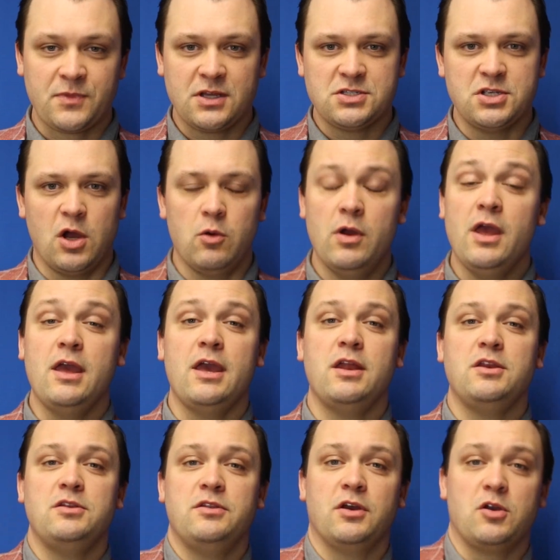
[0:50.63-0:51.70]
So
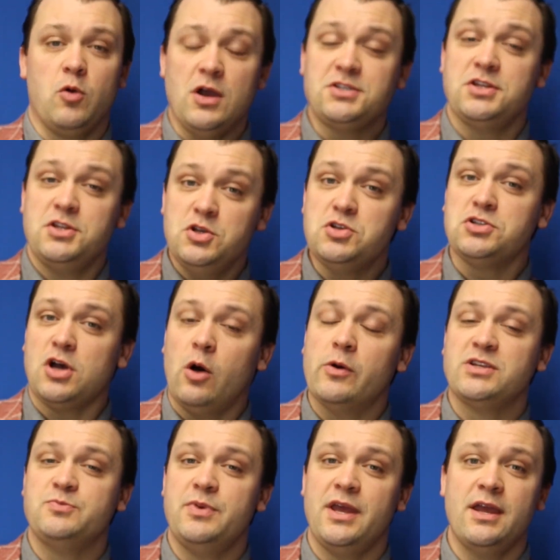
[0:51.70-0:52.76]
the question used to
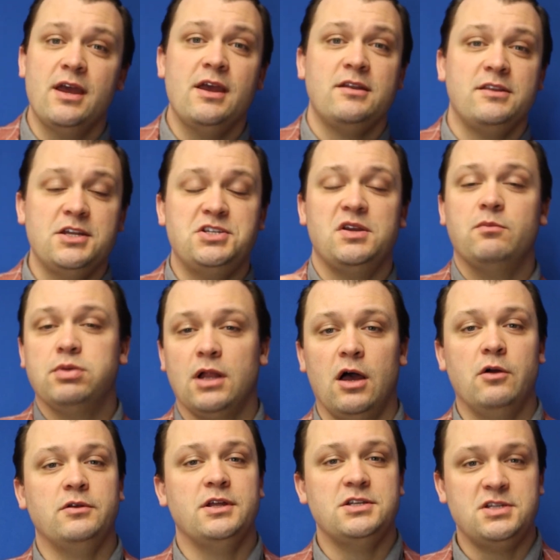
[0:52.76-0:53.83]
always be, did you
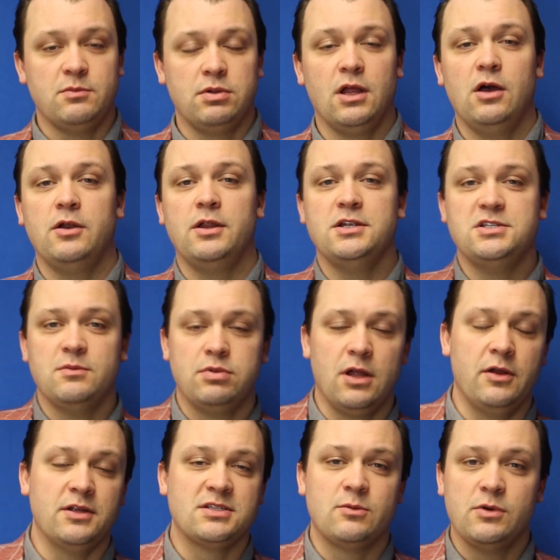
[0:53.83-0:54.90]
blow? Did you blow? Did you
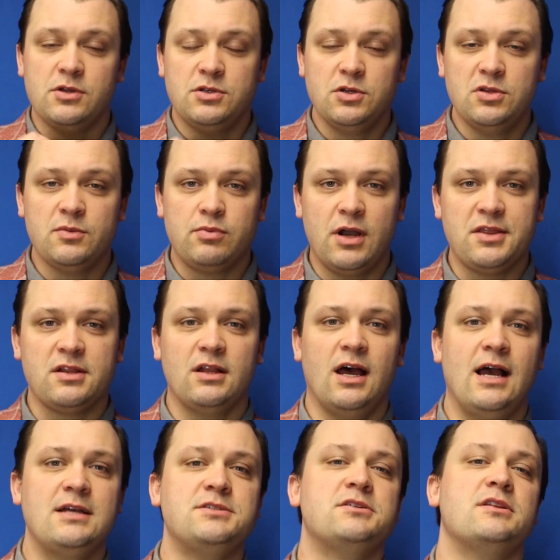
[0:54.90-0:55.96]
blow? Did someone do the
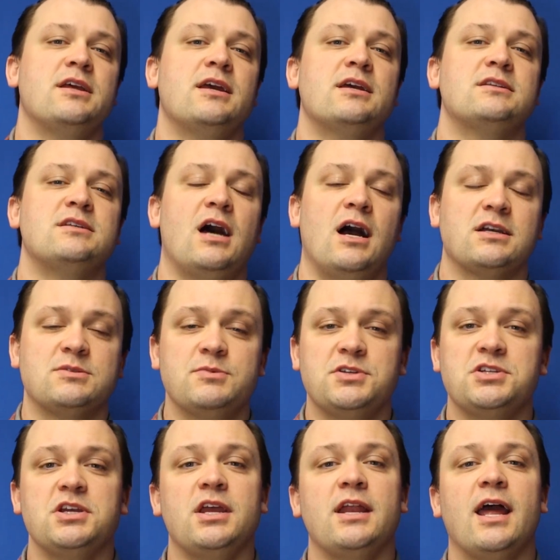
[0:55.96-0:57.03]
breathalyzer, the intox
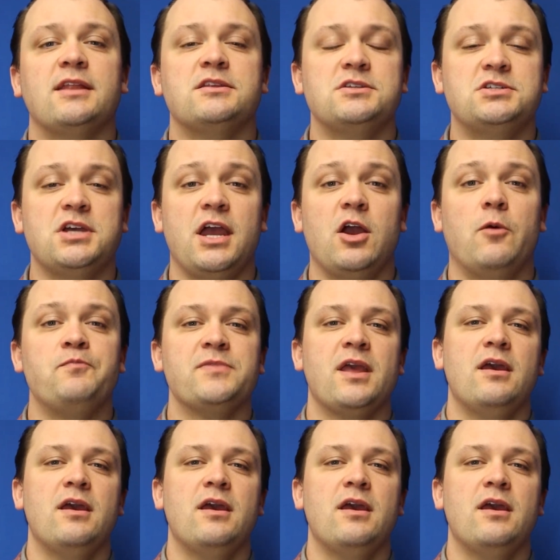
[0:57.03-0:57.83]
machine at the jail?